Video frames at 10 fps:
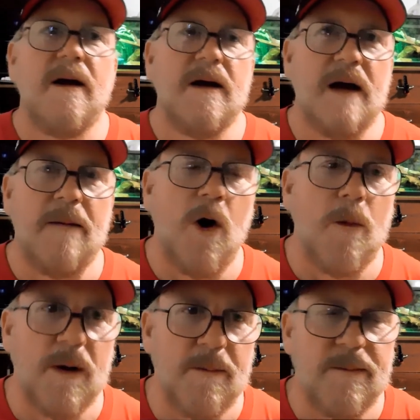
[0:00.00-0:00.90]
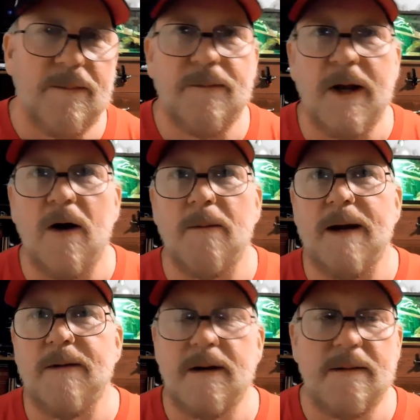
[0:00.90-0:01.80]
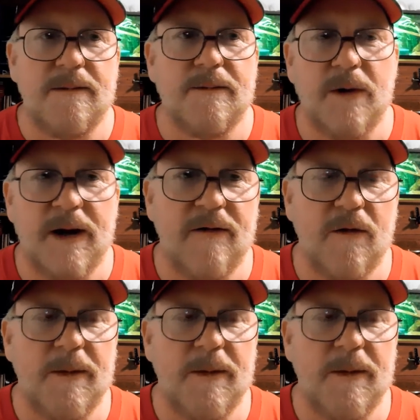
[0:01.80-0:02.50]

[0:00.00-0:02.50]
I'm hoping, maybe whatever.